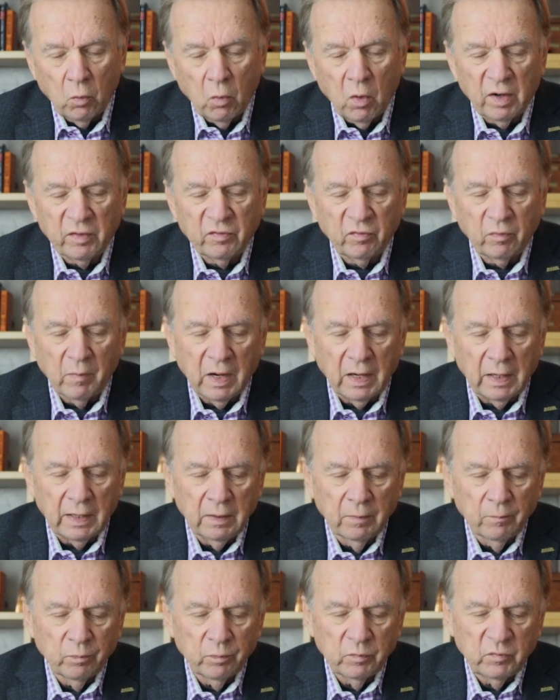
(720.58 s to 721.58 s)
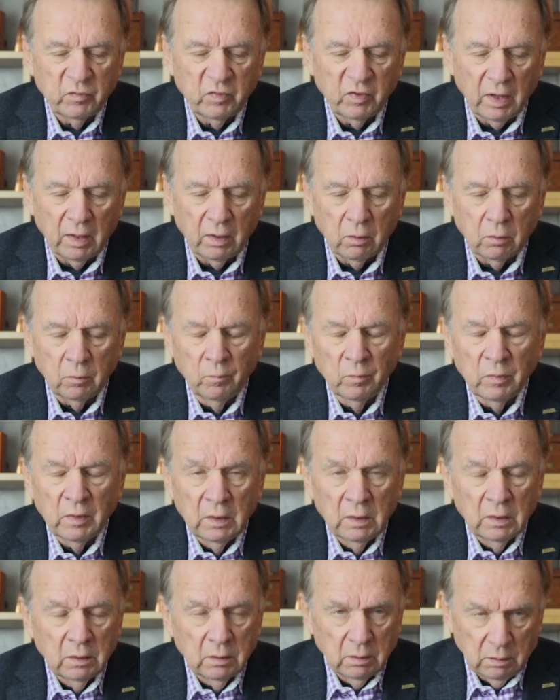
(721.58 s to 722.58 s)
watch my channel.
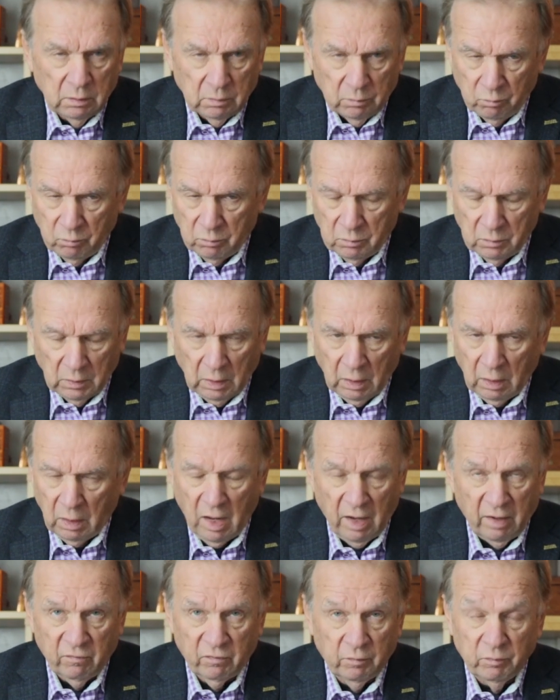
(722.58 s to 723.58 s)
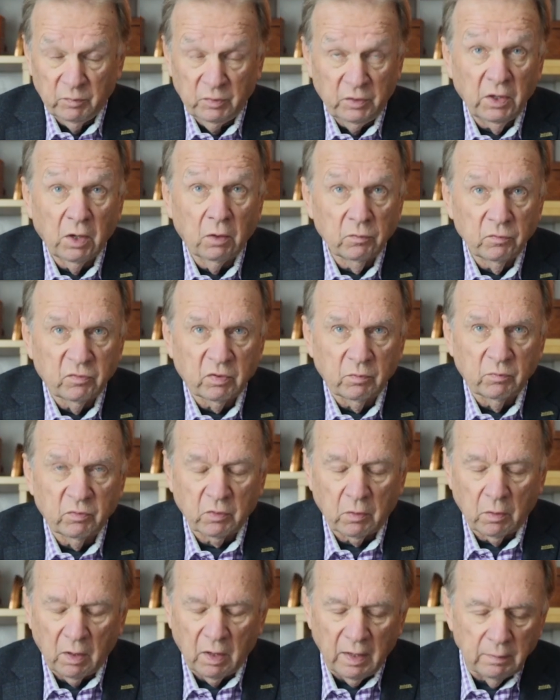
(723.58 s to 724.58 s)
A lot of them don't
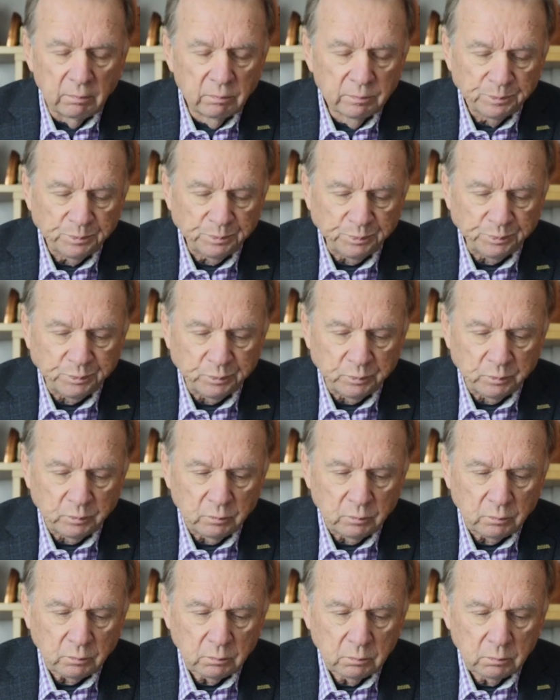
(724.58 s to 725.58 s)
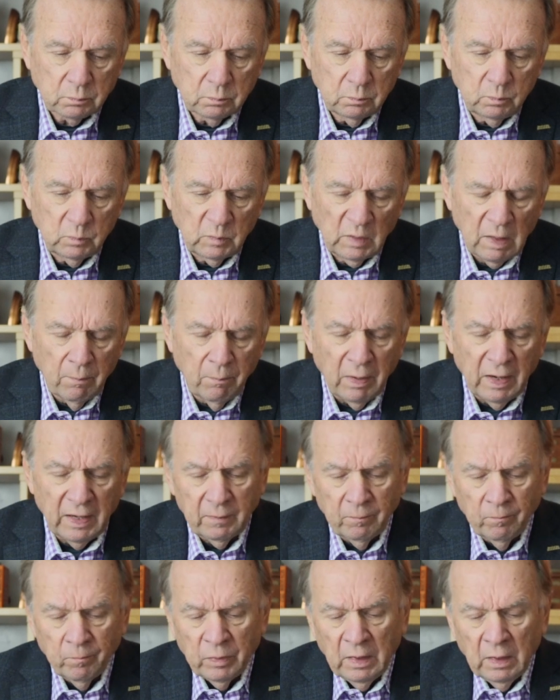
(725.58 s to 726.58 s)
subscribe.
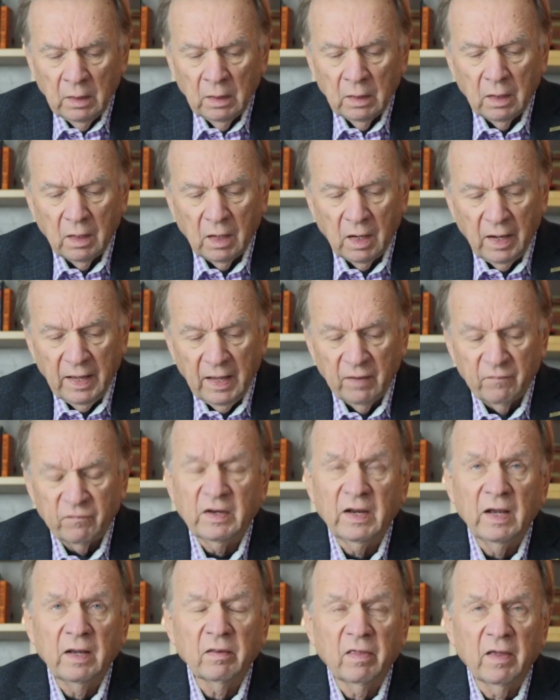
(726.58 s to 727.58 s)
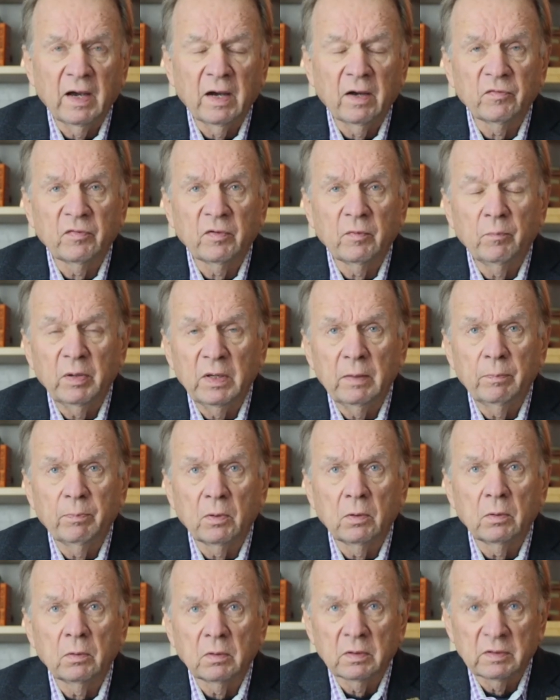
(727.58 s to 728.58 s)
But I have ten thousand
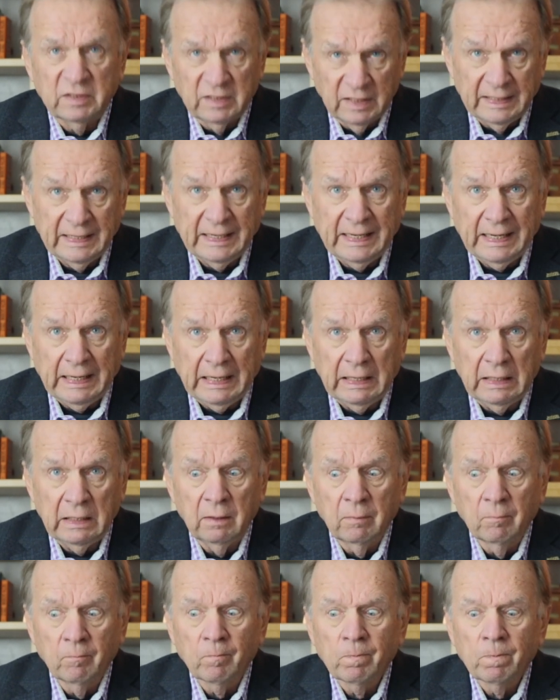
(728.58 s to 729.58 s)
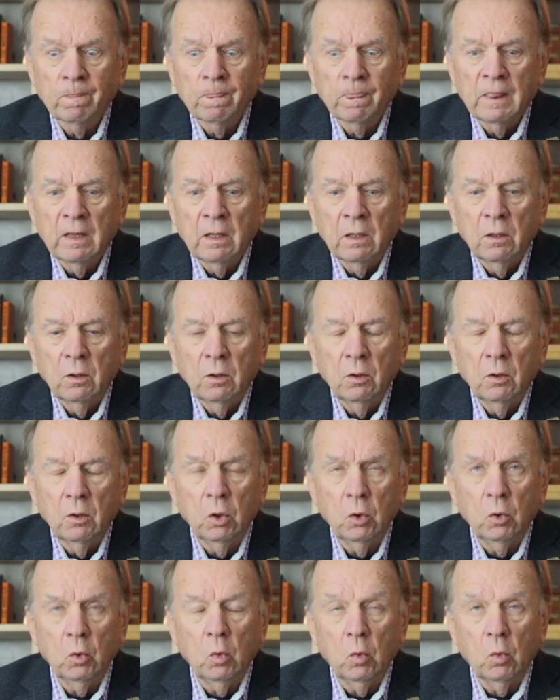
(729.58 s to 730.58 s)
people today
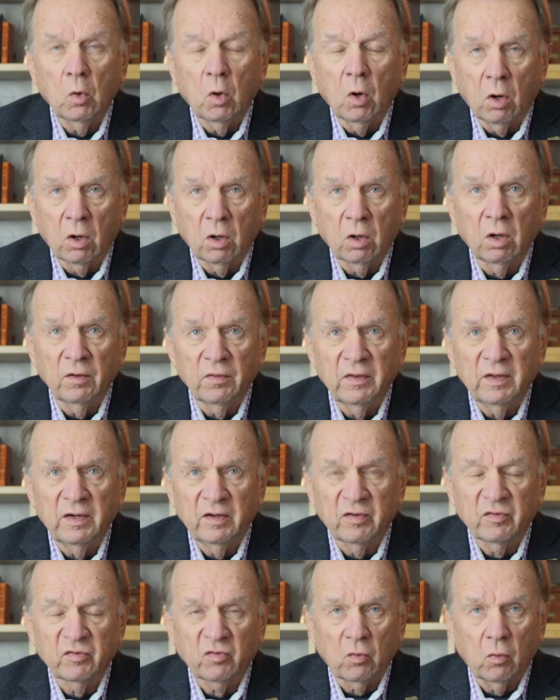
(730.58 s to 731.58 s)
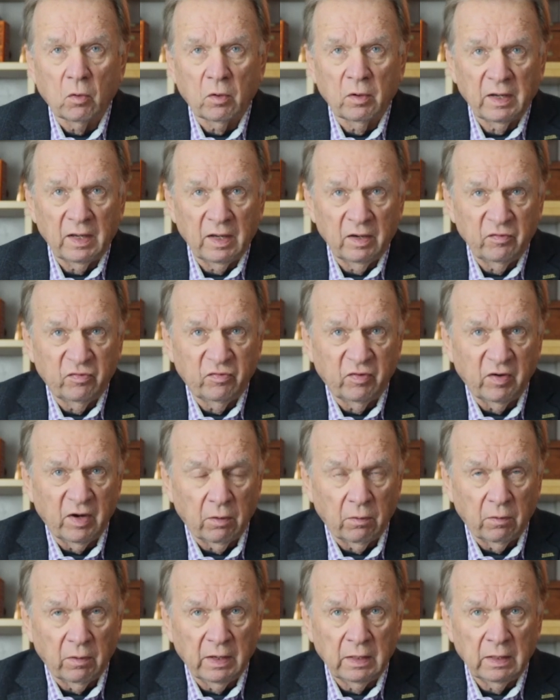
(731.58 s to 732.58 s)
who are on the Discord and
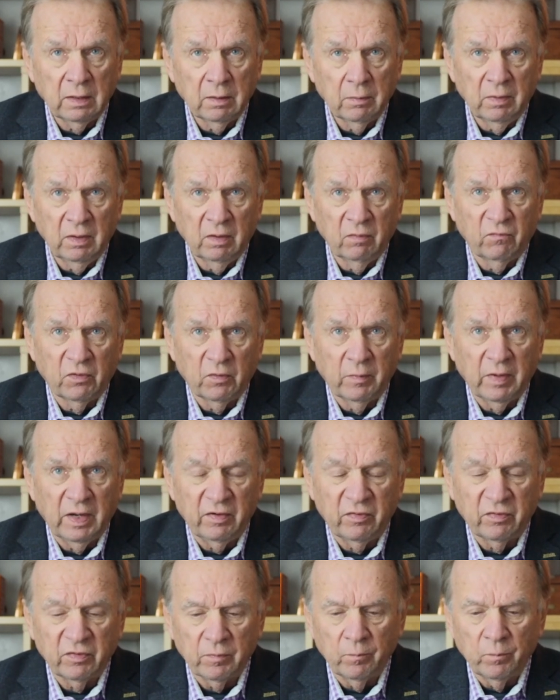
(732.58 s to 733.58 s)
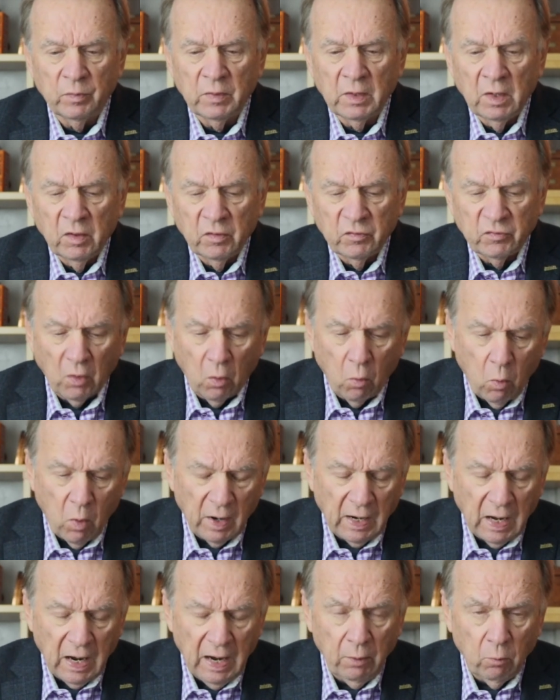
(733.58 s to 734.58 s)
sharing information. So
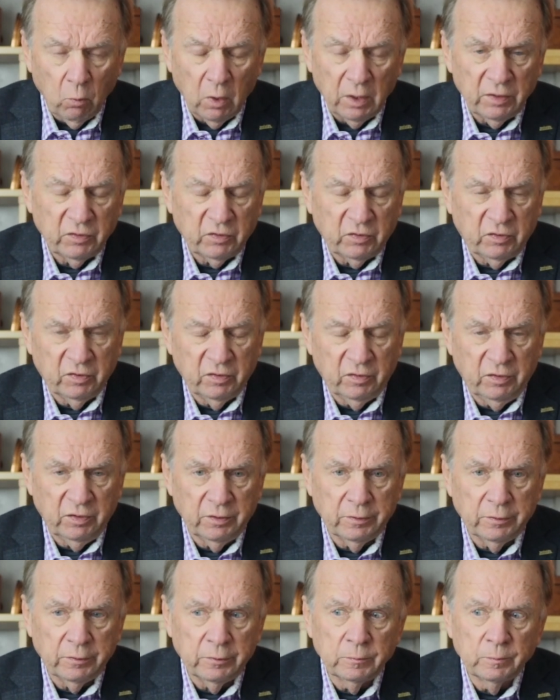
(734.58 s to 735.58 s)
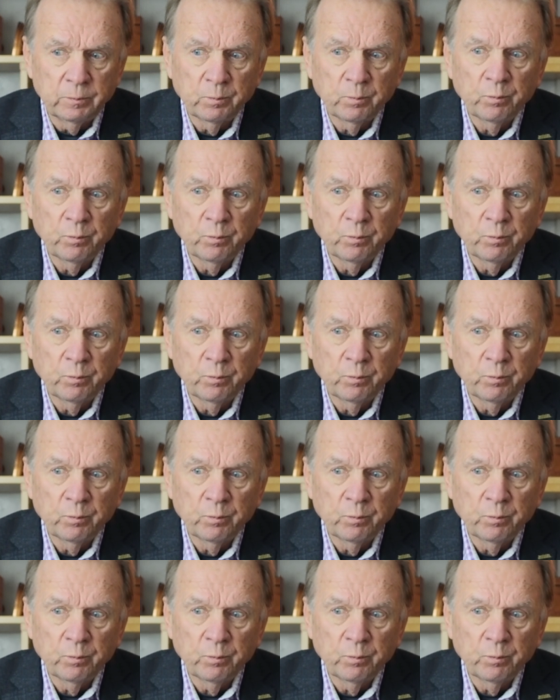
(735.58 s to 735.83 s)
what I want to do